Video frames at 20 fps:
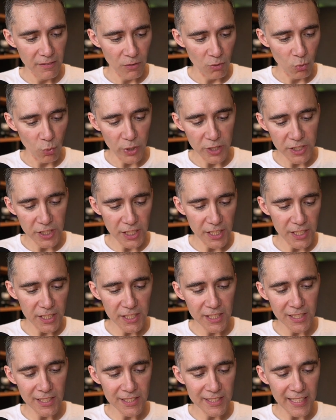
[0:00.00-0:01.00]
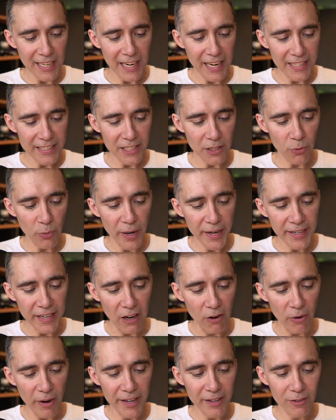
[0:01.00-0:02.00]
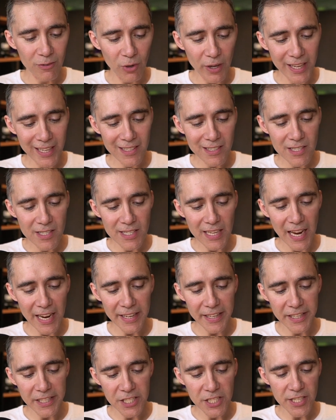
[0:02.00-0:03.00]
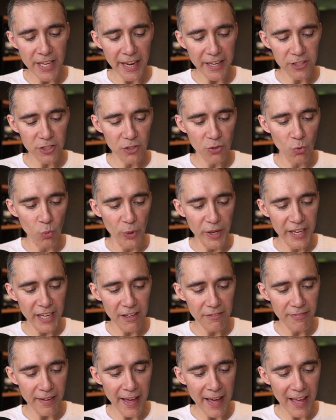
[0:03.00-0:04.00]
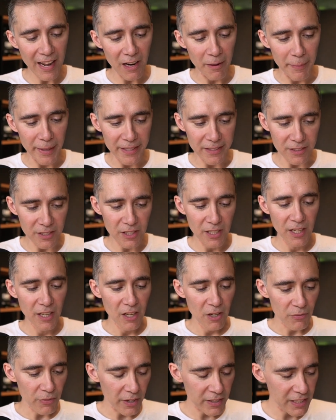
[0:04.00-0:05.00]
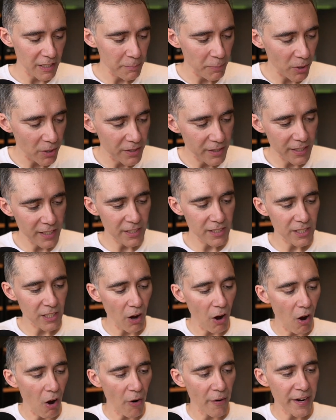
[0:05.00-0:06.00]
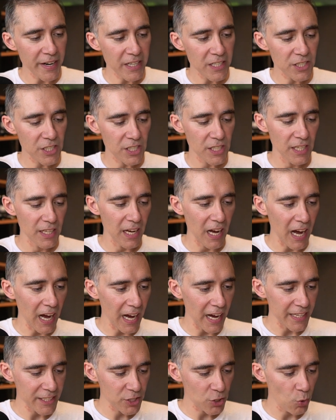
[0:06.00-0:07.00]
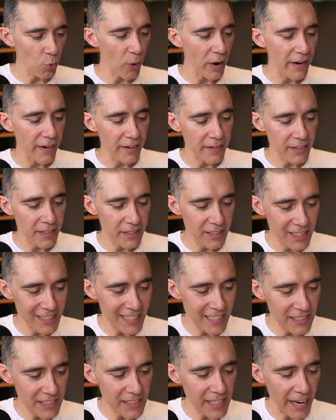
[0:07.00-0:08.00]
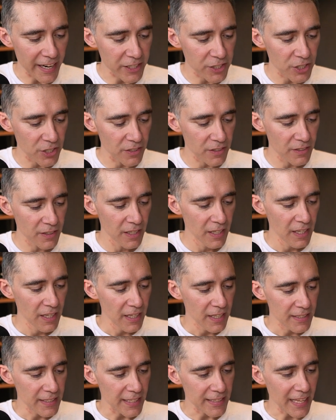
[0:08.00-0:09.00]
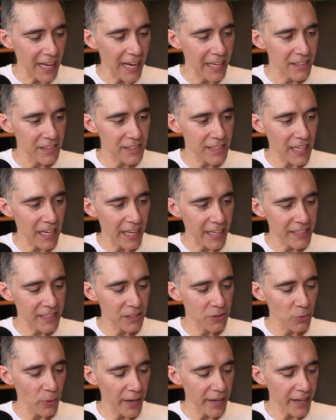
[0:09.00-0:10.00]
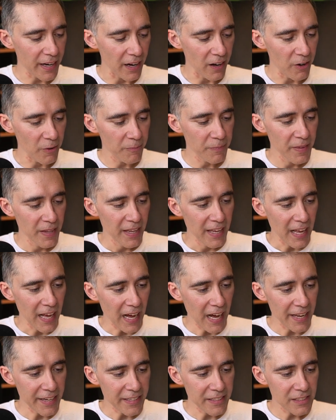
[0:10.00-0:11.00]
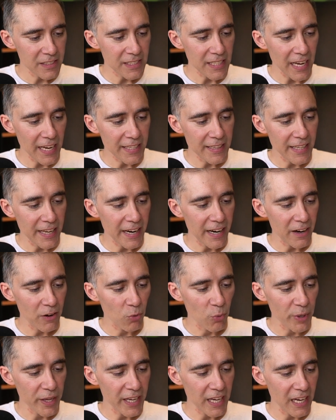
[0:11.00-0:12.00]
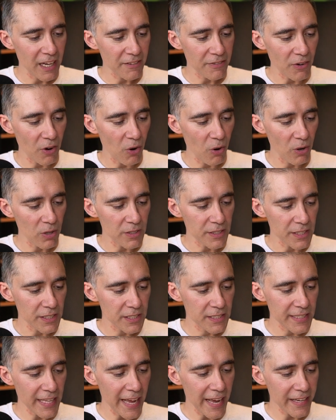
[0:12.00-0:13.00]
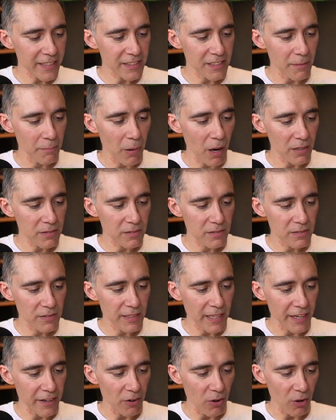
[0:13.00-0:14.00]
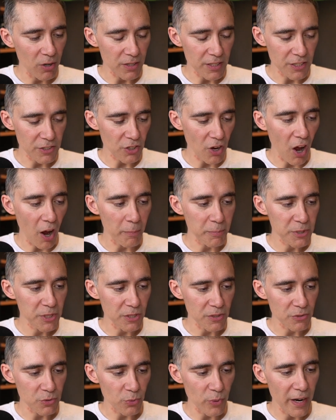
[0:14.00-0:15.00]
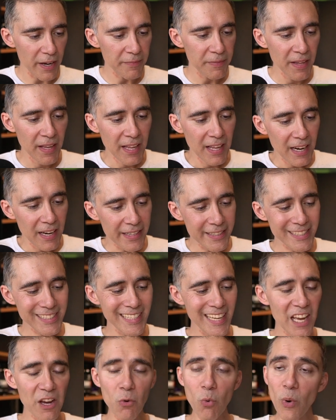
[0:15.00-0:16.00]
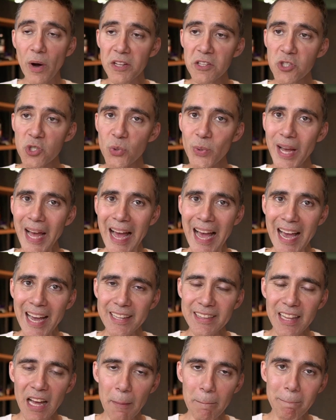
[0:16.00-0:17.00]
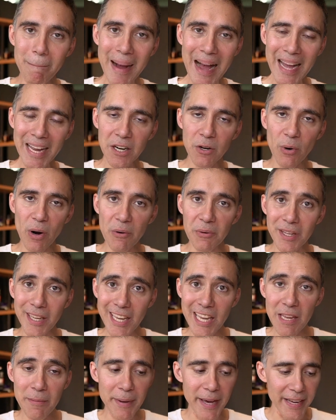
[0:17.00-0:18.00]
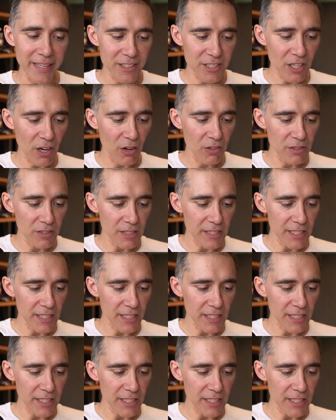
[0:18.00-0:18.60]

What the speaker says: which is selected right now, and inside each section we have elements. For example, in this orange square, this is a section that I'm selecting right now, and inside there we have all these text, the button, and all these options, right? Let's say I want to add a background image on